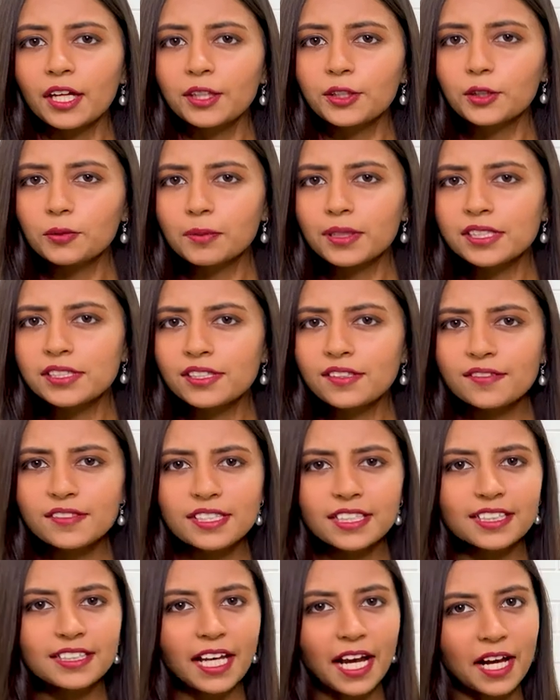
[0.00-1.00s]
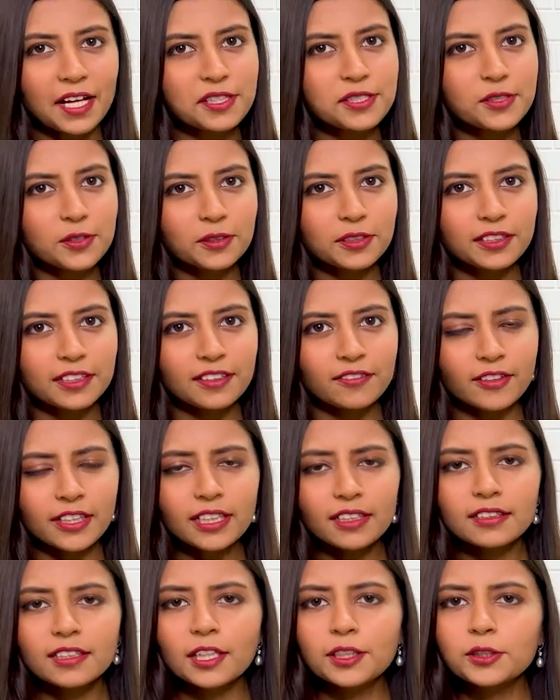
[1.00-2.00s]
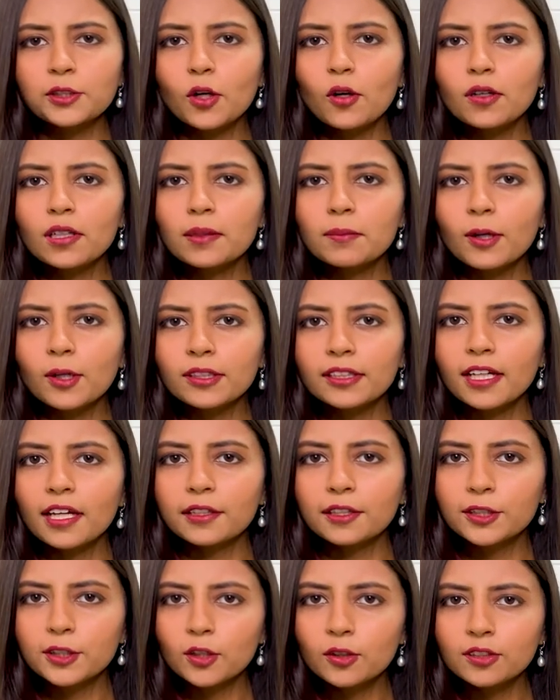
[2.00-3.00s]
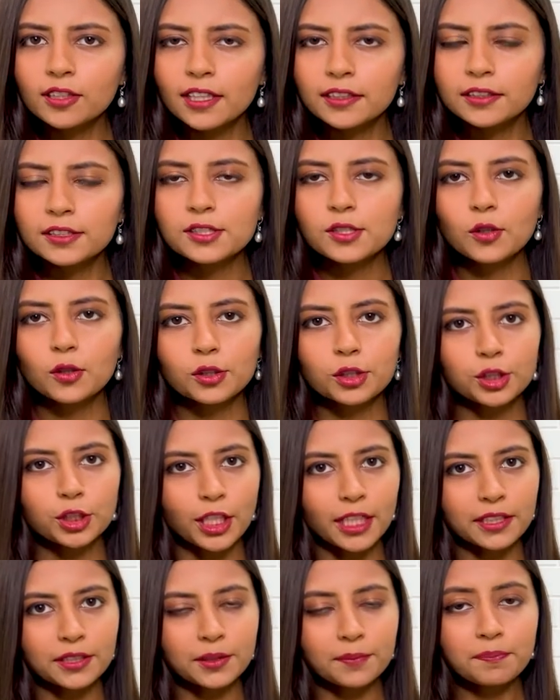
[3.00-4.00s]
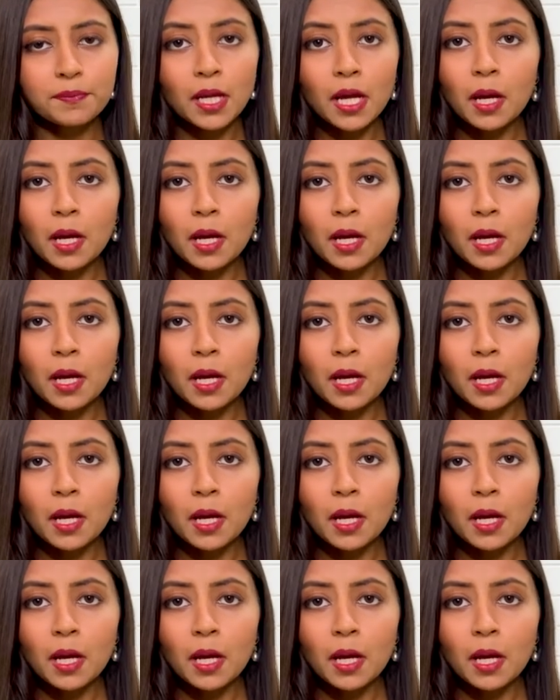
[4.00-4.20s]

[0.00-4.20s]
You must have seen ads on TV that talk about getting your credit score checked.